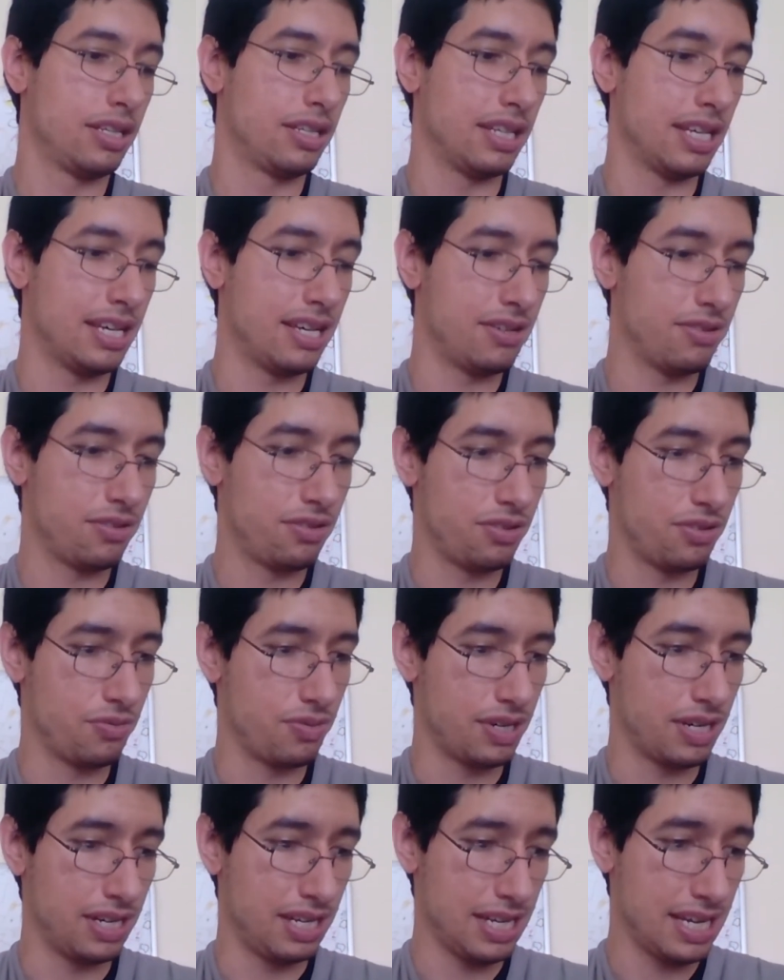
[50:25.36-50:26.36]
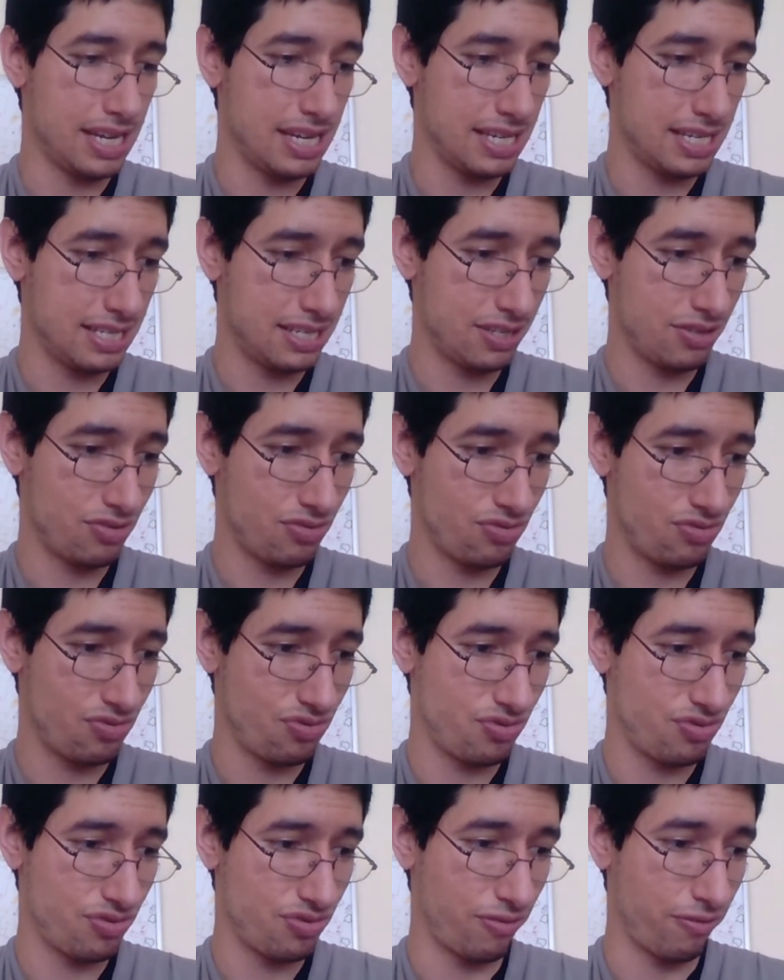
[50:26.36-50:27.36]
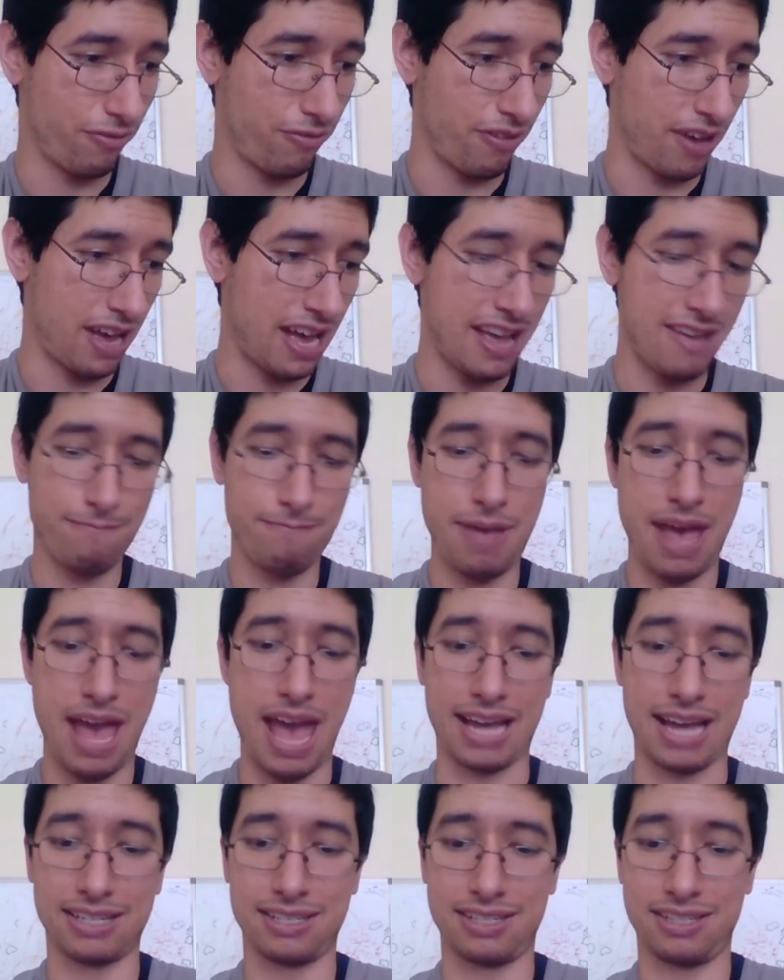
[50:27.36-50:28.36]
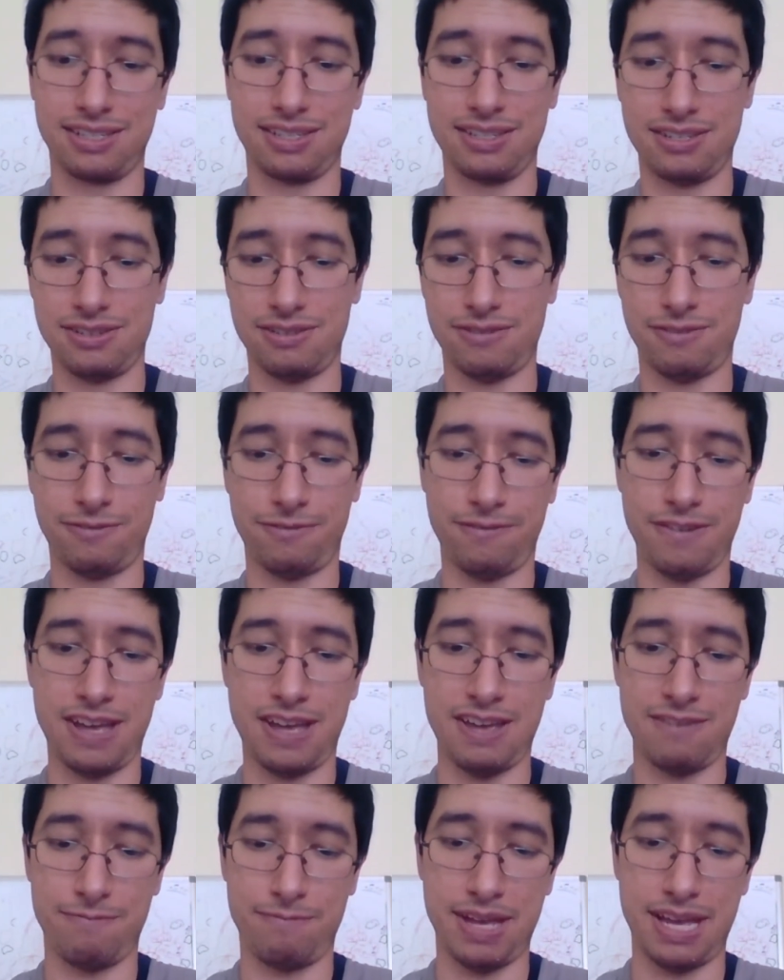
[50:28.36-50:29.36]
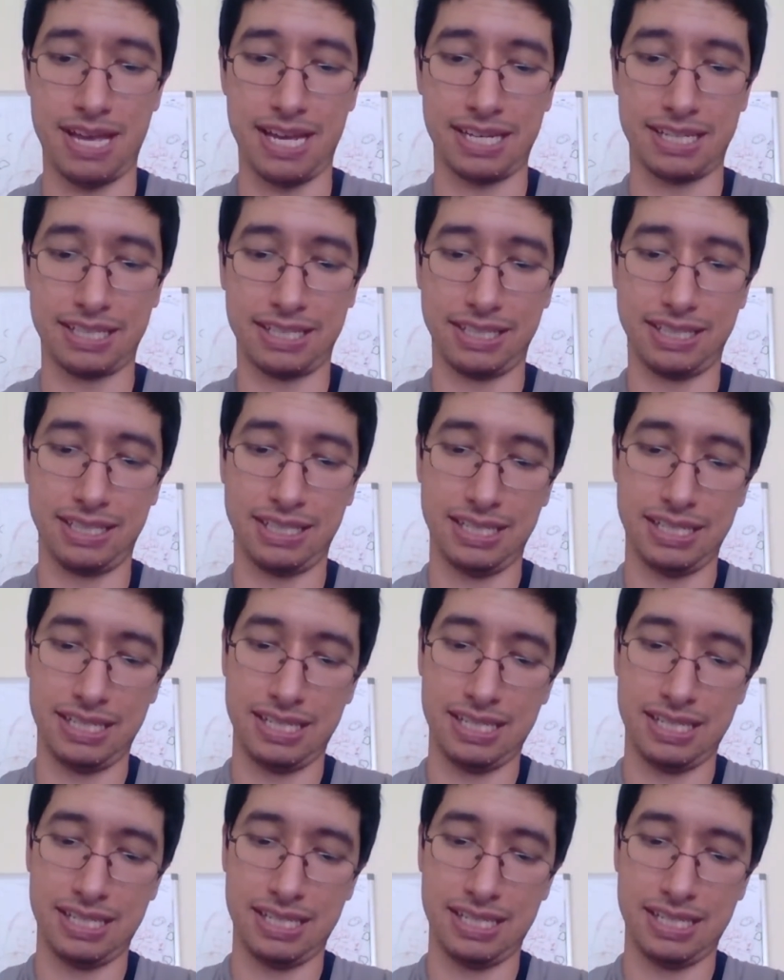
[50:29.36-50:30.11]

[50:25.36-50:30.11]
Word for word: Down to our last five packs. Five packs.